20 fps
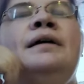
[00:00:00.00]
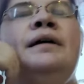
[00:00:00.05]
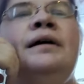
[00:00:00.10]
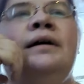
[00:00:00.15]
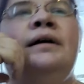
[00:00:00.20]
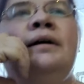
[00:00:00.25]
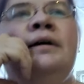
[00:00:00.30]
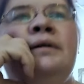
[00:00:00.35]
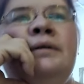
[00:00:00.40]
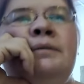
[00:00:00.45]

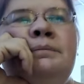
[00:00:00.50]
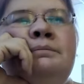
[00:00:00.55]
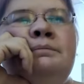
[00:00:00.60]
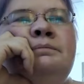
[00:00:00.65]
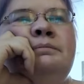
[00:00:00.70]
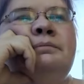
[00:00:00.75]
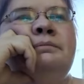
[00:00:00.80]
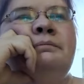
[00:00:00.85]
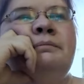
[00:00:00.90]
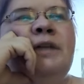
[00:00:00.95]
Um,
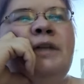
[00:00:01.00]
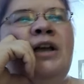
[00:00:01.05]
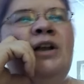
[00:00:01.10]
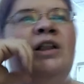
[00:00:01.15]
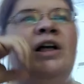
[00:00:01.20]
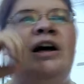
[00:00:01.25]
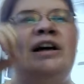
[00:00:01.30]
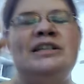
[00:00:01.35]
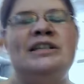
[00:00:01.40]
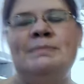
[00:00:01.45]
in
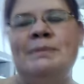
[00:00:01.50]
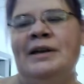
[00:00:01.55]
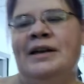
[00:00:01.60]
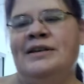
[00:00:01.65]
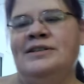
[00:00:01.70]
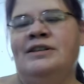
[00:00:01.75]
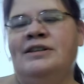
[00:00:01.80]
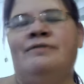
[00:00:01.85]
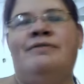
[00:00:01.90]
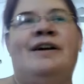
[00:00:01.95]
laws
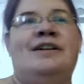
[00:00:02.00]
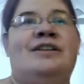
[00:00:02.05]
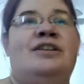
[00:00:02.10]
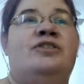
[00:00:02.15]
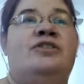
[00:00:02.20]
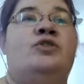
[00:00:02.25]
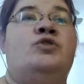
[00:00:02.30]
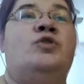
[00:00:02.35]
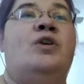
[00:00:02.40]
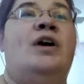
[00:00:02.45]
because of the fact that
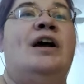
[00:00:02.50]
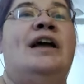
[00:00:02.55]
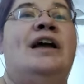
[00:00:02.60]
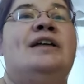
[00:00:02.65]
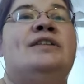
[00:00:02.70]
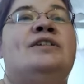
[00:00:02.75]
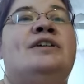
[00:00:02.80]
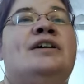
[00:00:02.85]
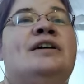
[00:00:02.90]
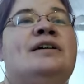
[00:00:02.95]
they're trying
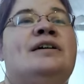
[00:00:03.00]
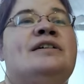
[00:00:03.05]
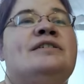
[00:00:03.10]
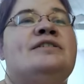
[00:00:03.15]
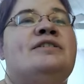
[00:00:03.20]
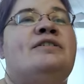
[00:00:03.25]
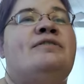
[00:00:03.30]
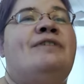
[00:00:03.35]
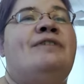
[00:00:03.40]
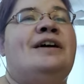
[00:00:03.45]
because
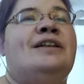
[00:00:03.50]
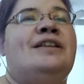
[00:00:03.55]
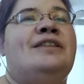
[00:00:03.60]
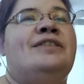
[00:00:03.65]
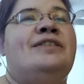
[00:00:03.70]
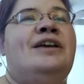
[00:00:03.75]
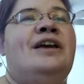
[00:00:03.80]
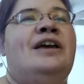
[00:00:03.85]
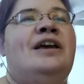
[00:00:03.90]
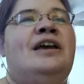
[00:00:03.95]
the fact that
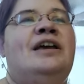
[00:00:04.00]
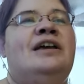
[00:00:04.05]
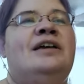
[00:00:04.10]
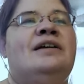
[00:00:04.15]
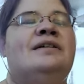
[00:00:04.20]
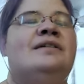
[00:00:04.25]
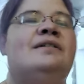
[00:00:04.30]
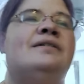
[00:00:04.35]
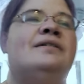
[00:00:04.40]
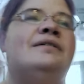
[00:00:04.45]
they
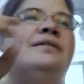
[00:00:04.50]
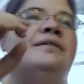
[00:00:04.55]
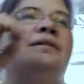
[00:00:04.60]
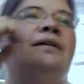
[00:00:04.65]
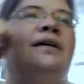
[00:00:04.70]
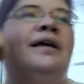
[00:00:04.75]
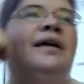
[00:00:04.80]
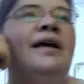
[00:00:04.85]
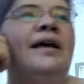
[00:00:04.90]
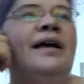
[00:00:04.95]

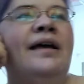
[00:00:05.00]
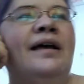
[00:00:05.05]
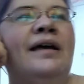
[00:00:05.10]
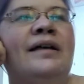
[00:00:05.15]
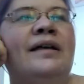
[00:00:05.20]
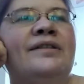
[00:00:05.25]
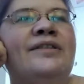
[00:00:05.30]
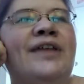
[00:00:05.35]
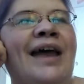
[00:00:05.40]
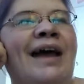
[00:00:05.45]

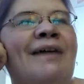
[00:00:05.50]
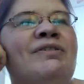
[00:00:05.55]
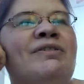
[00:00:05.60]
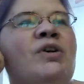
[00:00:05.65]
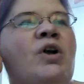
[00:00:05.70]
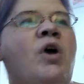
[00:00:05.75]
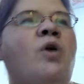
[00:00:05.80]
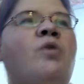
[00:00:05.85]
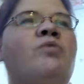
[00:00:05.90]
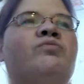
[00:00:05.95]
they have
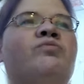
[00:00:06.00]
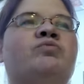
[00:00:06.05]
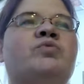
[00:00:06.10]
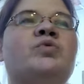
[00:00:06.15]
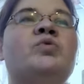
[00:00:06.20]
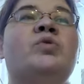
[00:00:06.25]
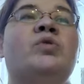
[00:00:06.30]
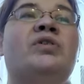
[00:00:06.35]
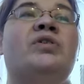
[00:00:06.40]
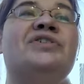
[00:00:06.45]
their own
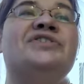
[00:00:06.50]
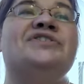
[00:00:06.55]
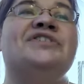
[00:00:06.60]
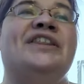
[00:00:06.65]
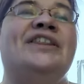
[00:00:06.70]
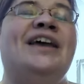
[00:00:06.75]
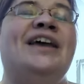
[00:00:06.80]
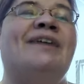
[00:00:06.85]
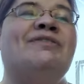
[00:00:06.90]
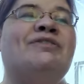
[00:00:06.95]
rules that
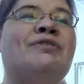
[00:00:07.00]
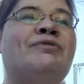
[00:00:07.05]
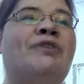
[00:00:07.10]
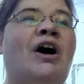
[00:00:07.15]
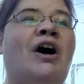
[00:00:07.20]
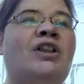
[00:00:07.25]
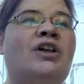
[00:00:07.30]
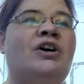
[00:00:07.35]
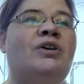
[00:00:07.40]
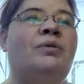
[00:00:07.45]
they have to
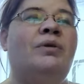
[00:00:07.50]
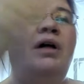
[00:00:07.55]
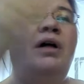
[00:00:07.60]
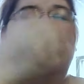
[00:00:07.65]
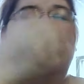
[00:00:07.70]
follow